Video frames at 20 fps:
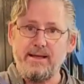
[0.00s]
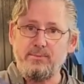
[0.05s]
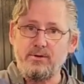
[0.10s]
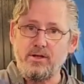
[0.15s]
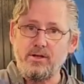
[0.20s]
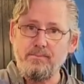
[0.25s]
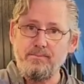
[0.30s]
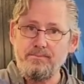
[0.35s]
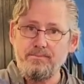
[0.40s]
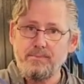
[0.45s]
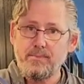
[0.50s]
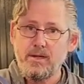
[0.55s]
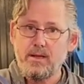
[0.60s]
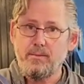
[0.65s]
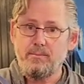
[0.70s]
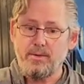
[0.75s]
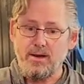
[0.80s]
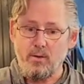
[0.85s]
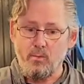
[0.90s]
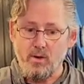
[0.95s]
label them,
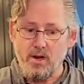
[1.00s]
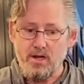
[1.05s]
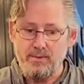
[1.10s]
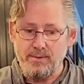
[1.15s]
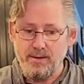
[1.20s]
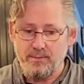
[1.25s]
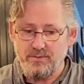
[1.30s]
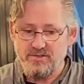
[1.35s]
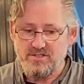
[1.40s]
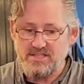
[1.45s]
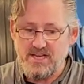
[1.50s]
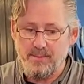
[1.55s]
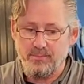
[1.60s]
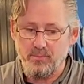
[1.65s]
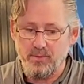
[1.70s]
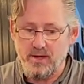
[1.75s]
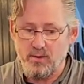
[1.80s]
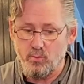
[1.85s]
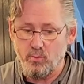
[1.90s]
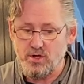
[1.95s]
but I want to be able to
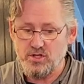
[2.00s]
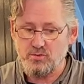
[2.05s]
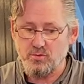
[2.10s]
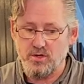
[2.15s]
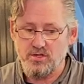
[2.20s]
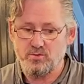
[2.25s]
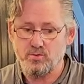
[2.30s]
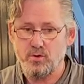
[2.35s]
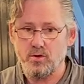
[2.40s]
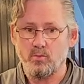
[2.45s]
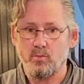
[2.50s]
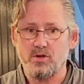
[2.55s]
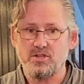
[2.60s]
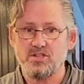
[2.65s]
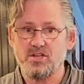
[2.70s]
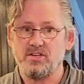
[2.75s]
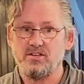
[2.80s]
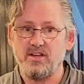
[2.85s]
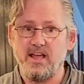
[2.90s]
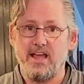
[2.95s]
separate which ones were in
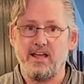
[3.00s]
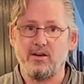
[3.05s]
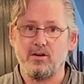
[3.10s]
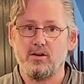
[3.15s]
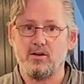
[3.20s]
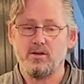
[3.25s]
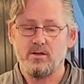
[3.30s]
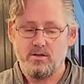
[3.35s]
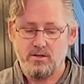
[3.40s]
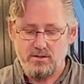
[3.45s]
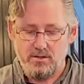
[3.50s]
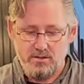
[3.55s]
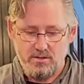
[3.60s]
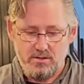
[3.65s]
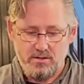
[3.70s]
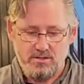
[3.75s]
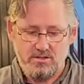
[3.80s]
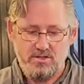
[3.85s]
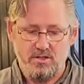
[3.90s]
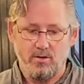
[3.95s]
which container.
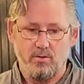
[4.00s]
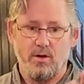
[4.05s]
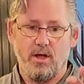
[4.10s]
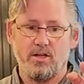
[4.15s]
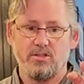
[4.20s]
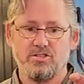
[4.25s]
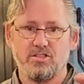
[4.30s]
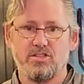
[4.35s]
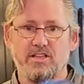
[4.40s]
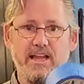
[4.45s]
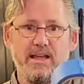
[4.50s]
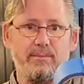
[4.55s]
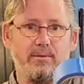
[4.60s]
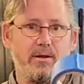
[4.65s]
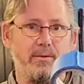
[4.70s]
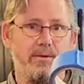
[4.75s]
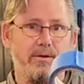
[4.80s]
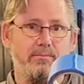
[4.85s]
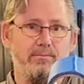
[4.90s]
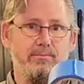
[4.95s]
So I'll just label
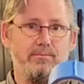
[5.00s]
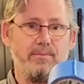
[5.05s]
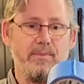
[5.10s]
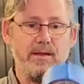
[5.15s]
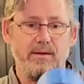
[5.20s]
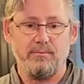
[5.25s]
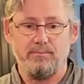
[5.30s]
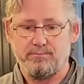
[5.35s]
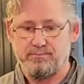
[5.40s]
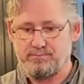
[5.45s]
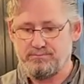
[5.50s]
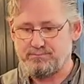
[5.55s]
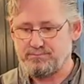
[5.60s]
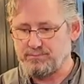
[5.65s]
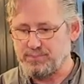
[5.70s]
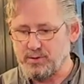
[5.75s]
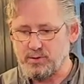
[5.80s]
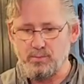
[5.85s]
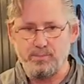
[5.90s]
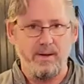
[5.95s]
them in, in
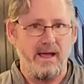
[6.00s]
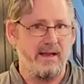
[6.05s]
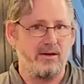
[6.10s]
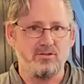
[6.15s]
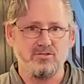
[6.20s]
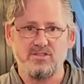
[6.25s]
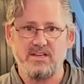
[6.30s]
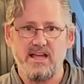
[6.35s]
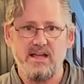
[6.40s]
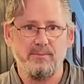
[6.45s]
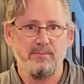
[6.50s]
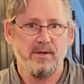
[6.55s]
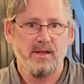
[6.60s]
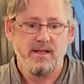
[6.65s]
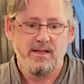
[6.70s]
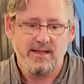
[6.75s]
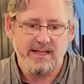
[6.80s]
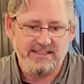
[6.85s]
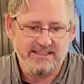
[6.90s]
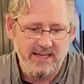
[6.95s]
blue painter's tape.
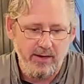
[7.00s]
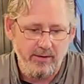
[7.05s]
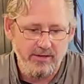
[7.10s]
That's